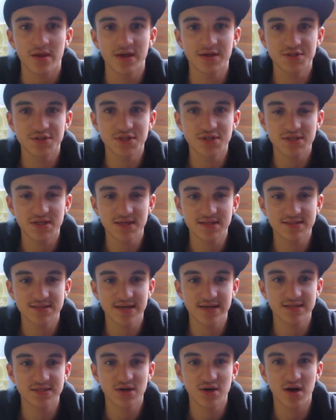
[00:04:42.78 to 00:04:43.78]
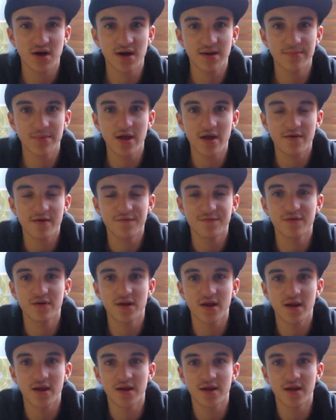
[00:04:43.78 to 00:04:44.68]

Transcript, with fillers: it's just gonna take time, effort,